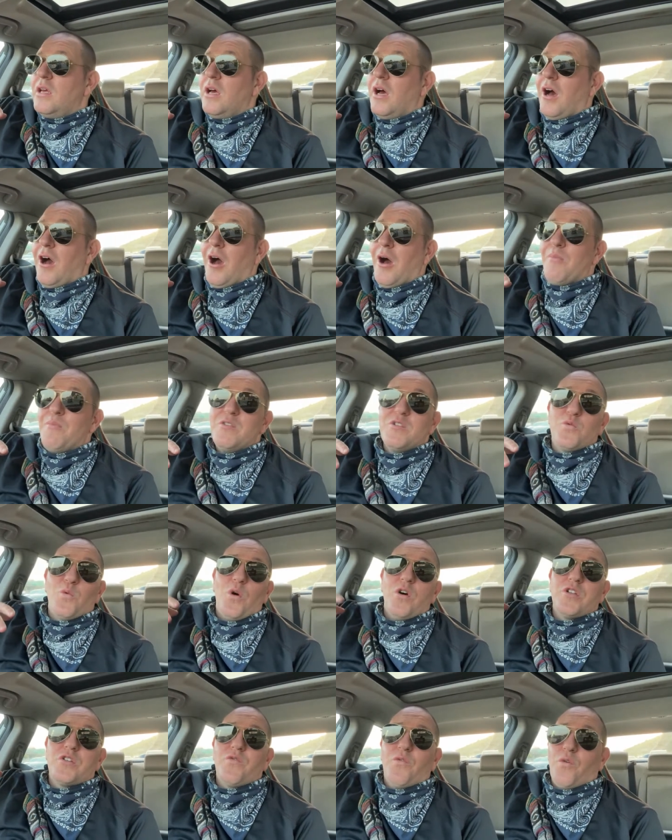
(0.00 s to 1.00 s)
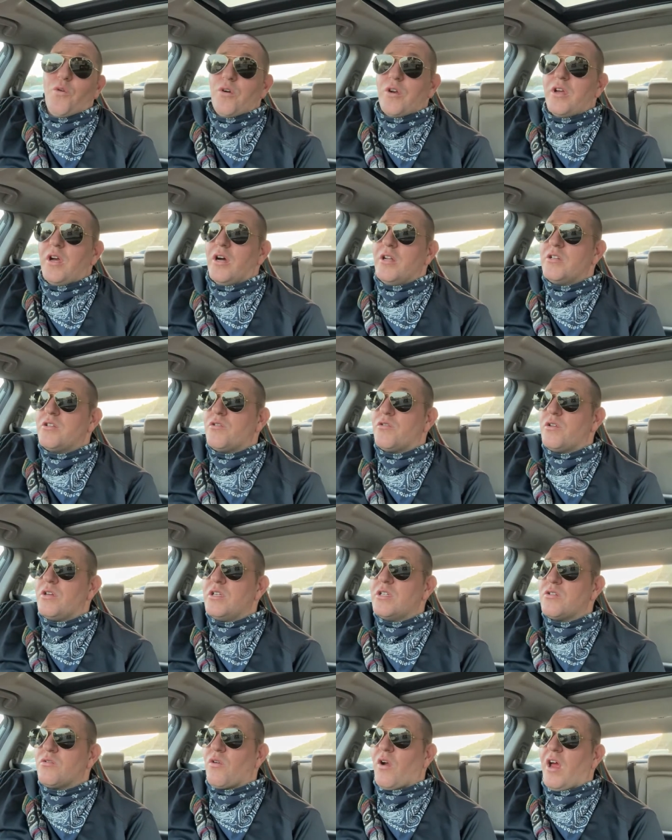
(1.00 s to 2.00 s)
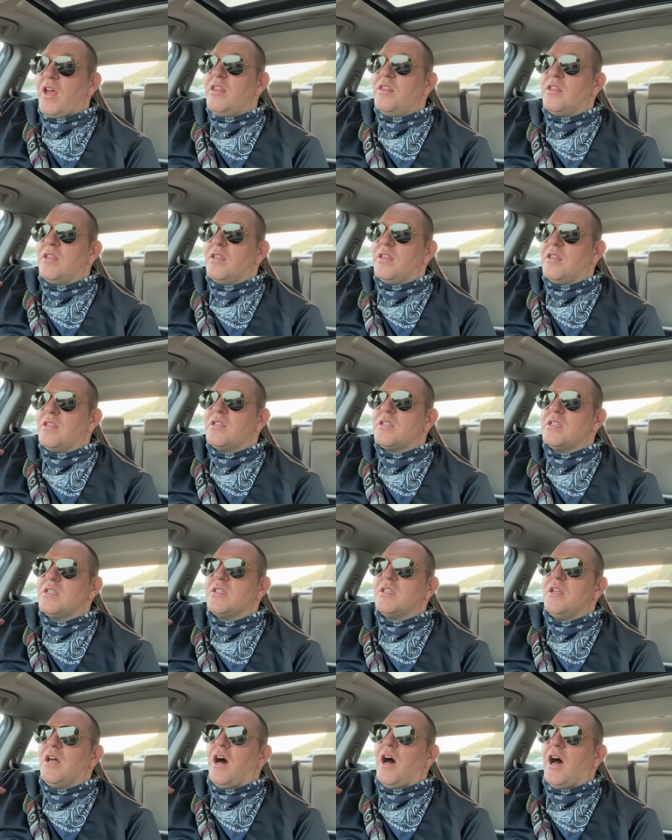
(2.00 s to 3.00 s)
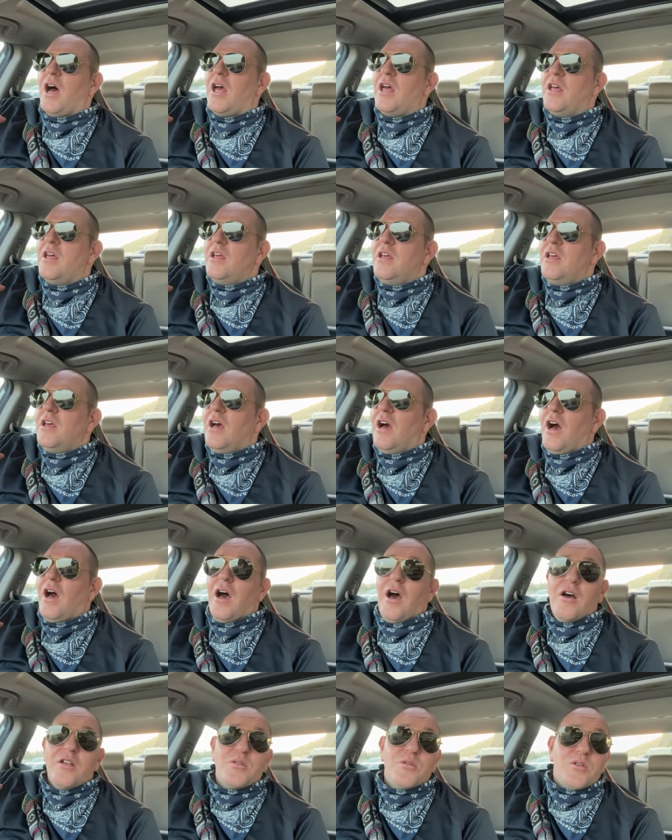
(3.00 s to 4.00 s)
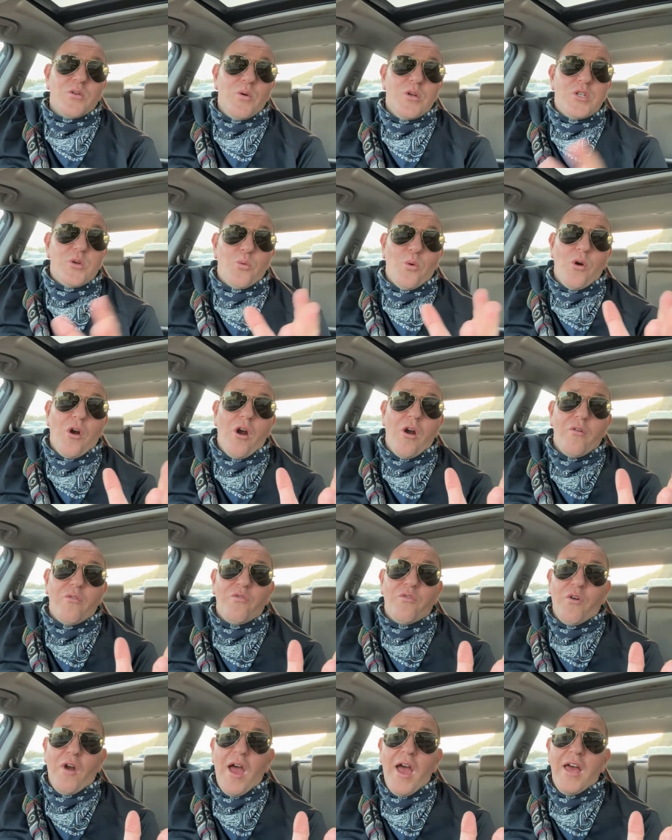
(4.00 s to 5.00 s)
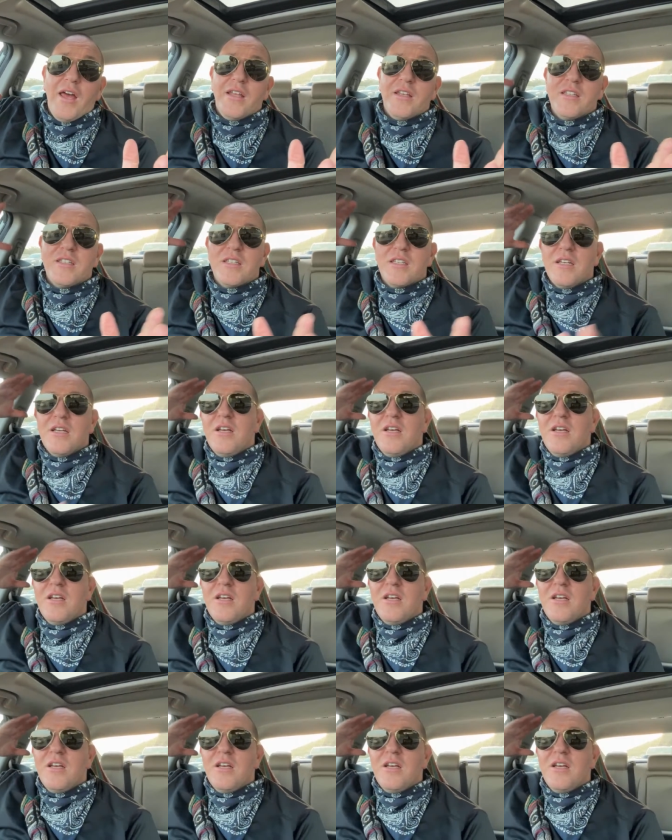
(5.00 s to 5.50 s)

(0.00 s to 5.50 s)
as well as foreign countries, right, that this is not especially ones who were our friends,